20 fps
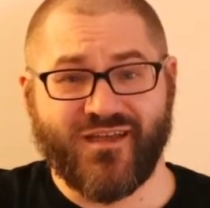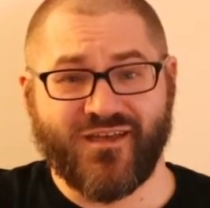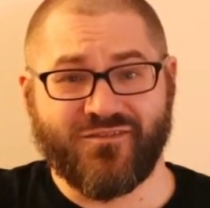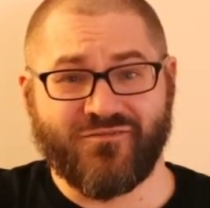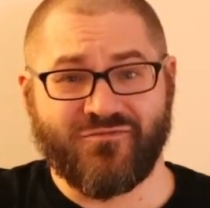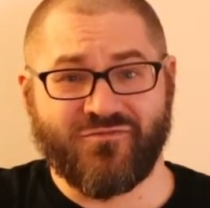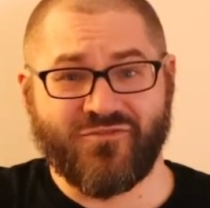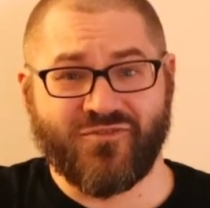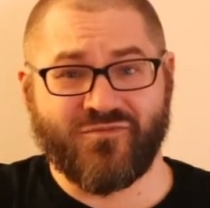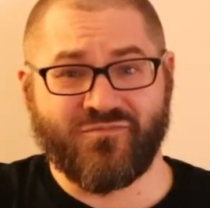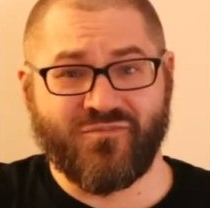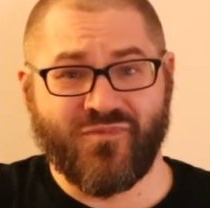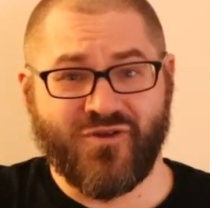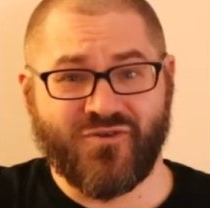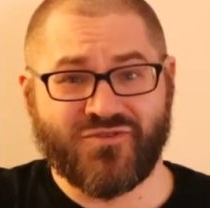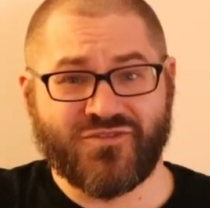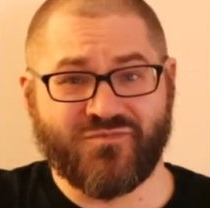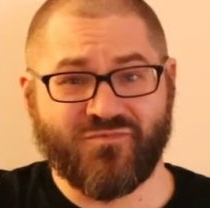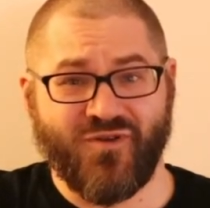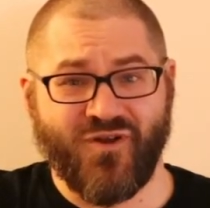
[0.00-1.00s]
And for the
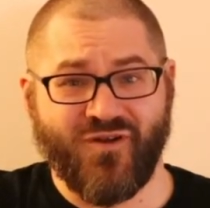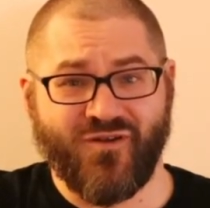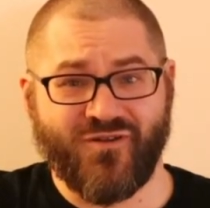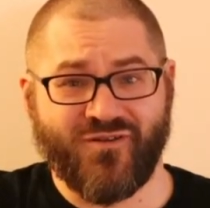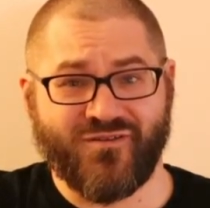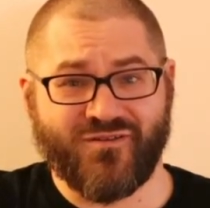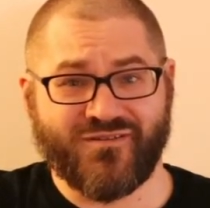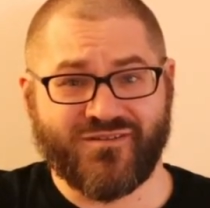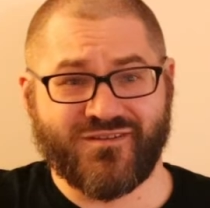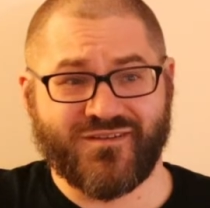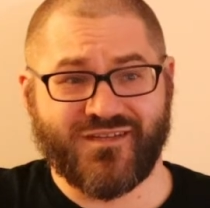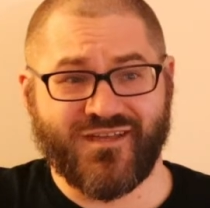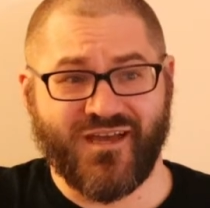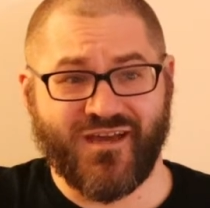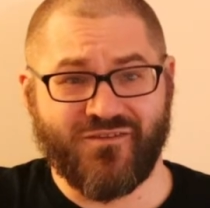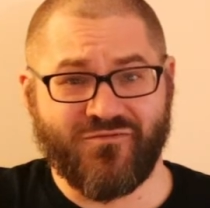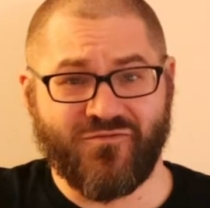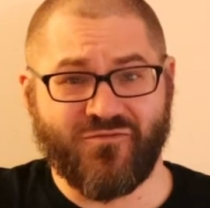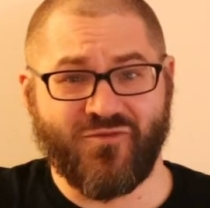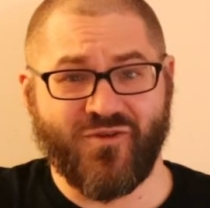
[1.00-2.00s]
most part,
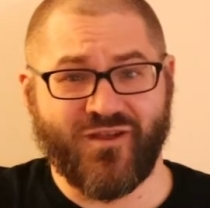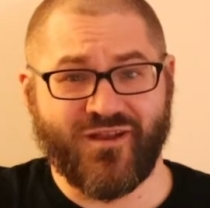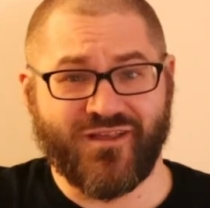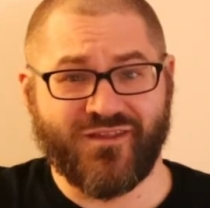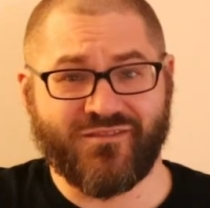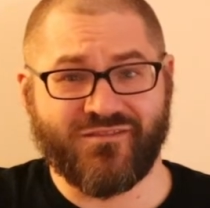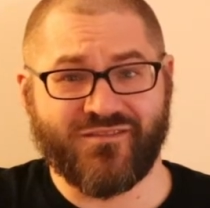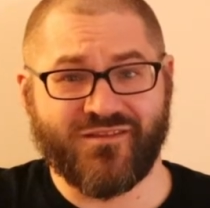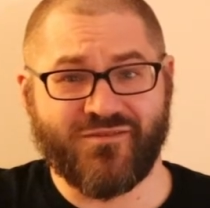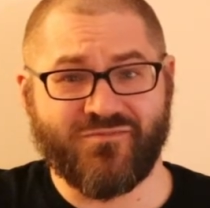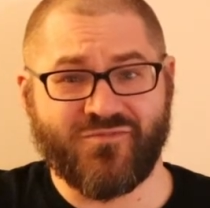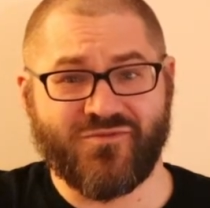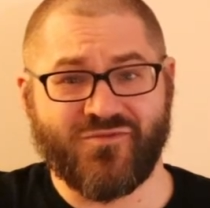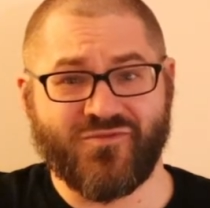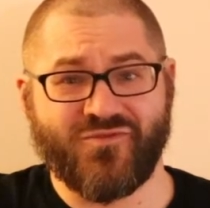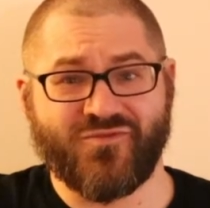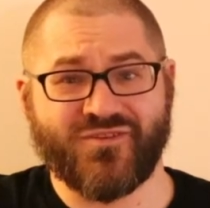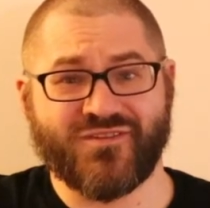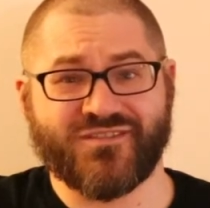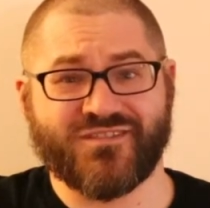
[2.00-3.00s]
kind of a running theme
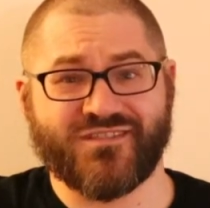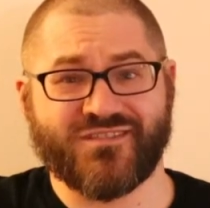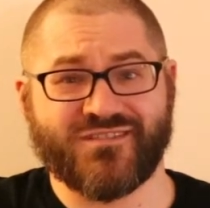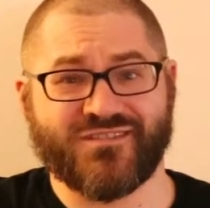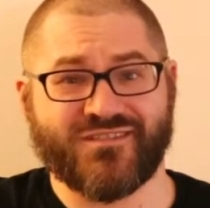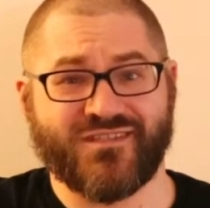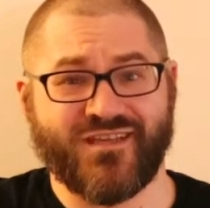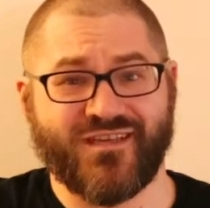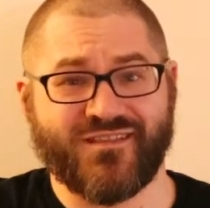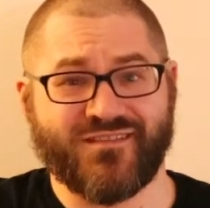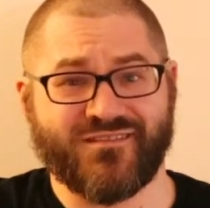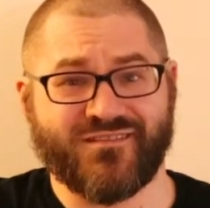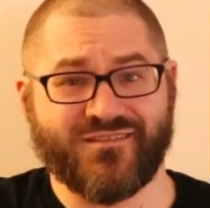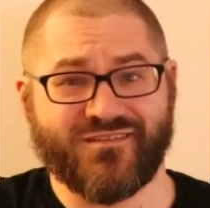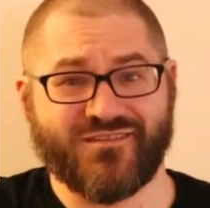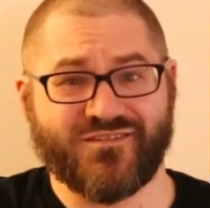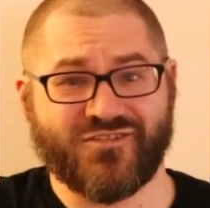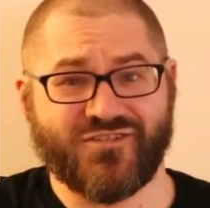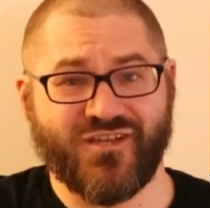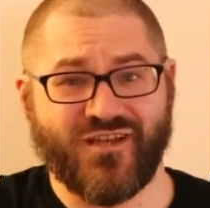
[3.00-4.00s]
through this is that
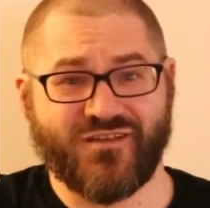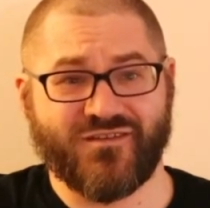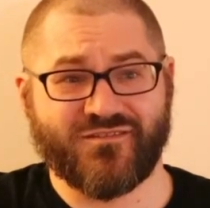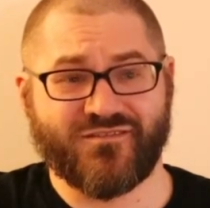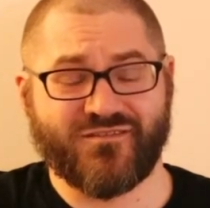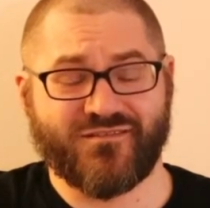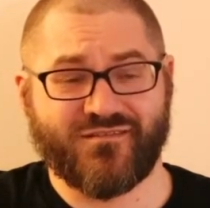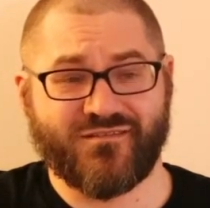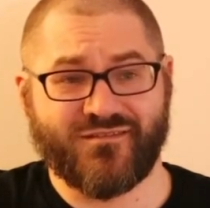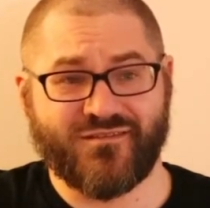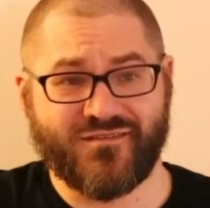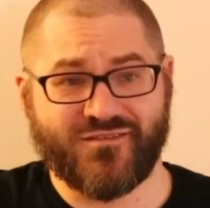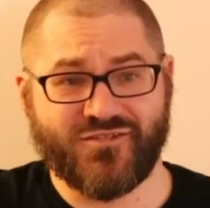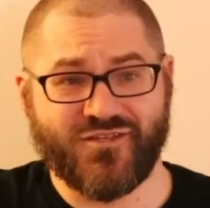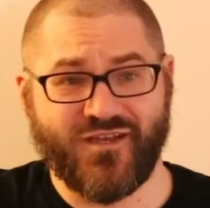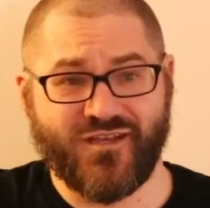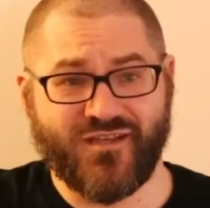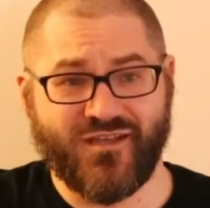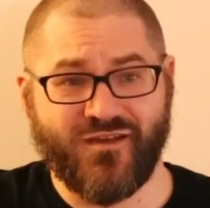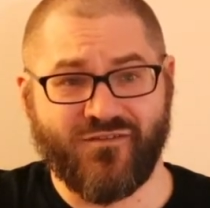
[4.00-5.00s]
the
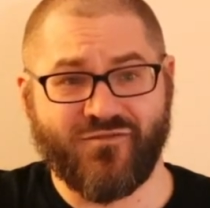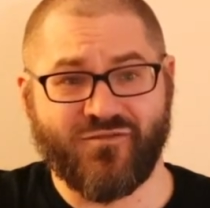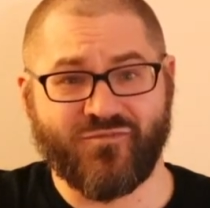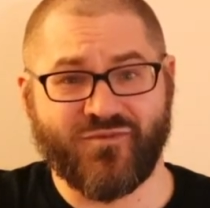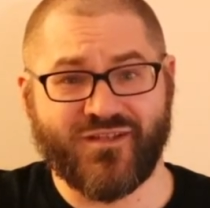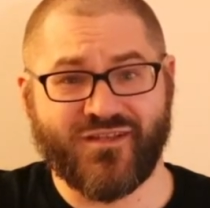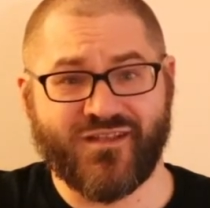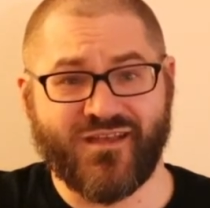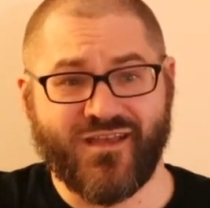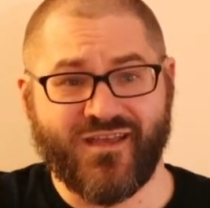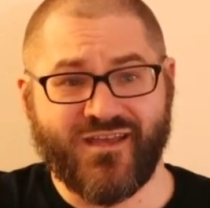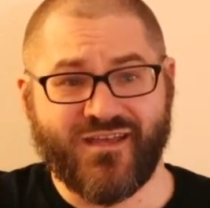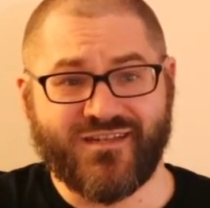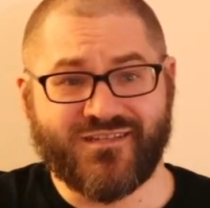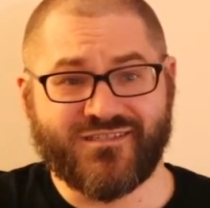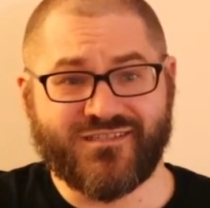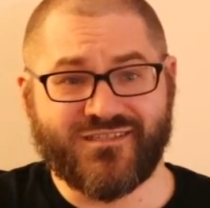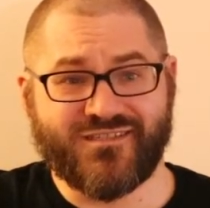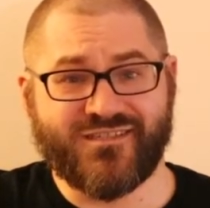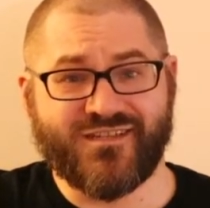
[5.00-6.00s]
Czech government
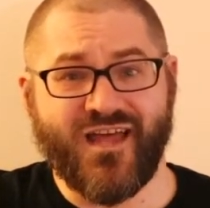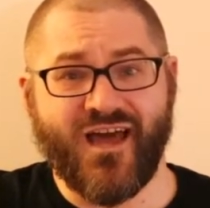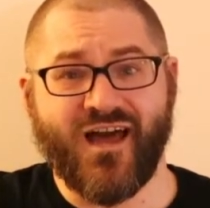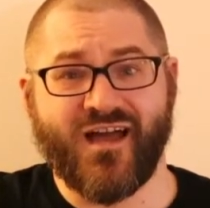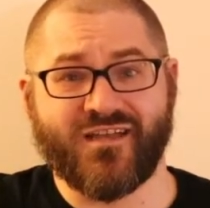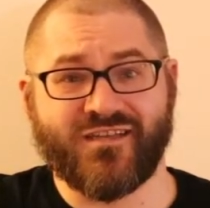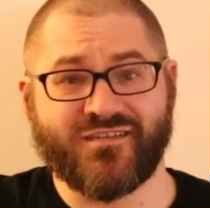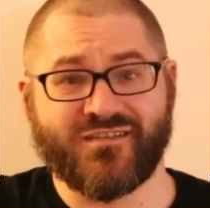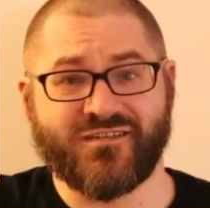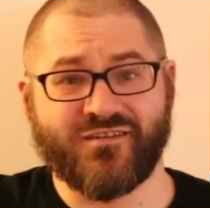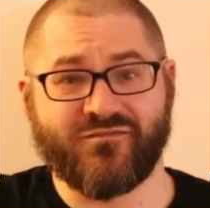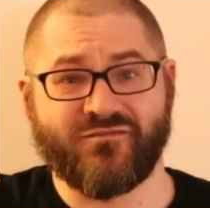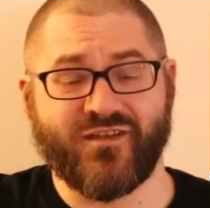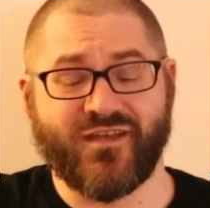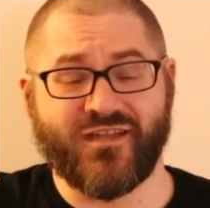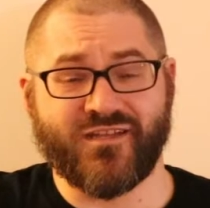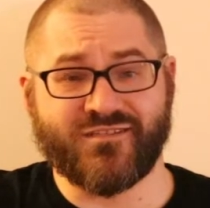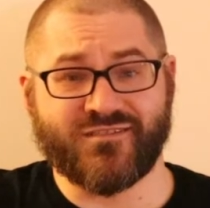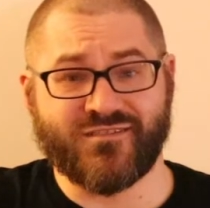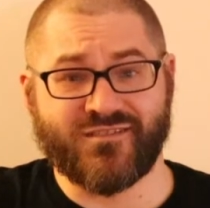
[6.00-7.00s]
did not give
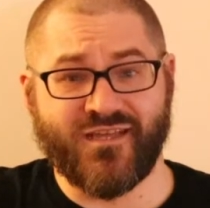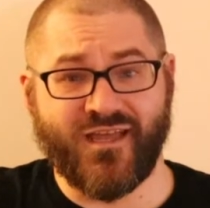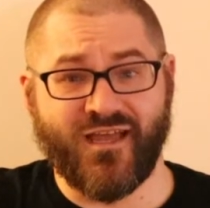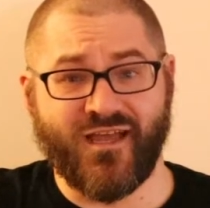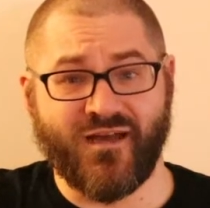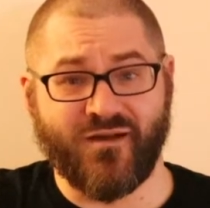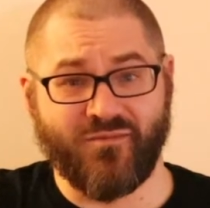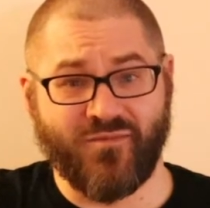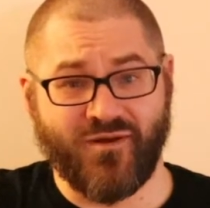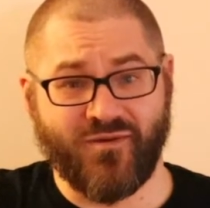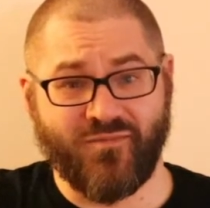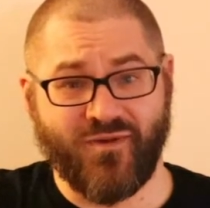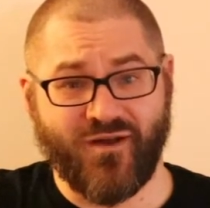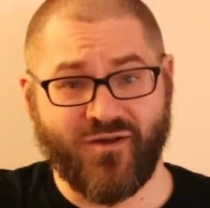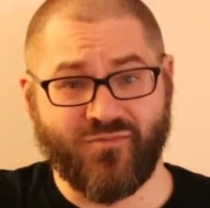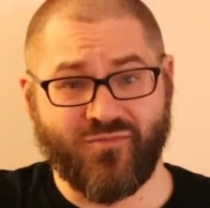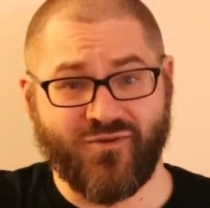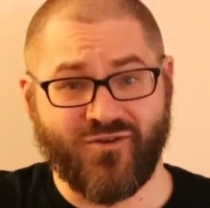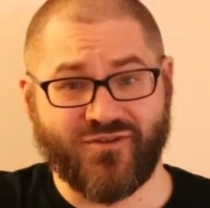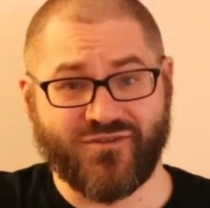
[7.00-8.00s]
a damn
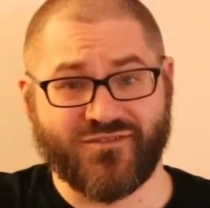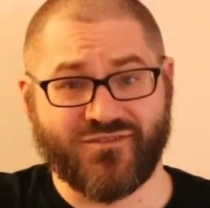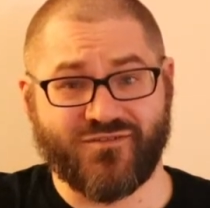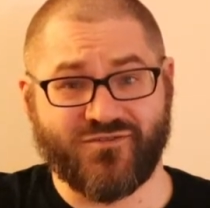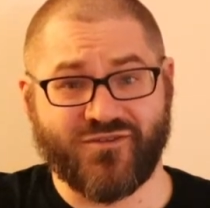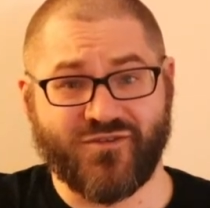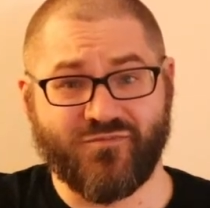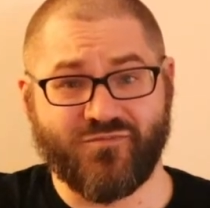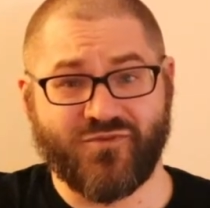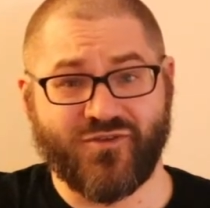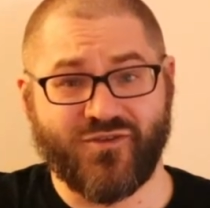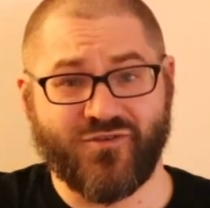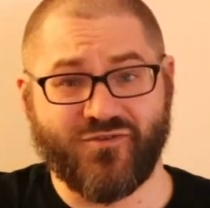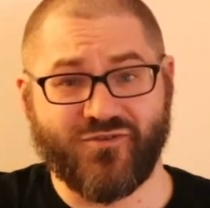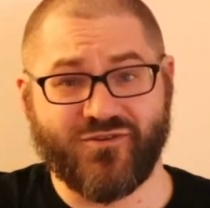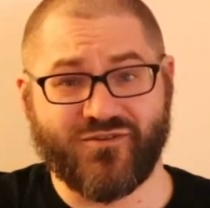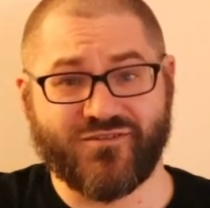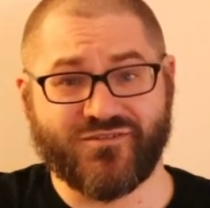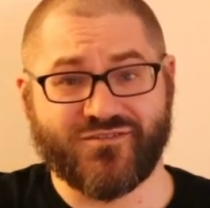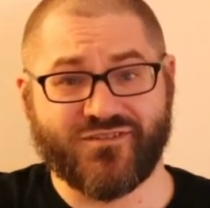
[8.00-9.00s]
about personal
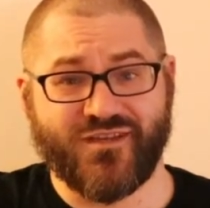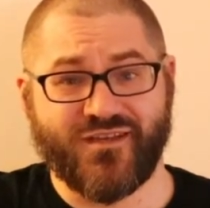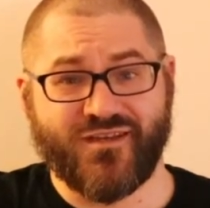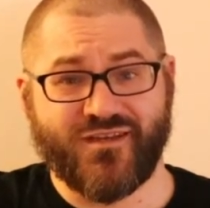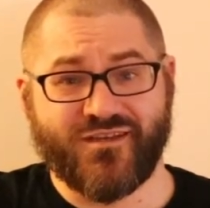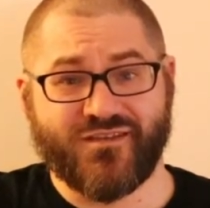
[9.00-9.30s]
computers.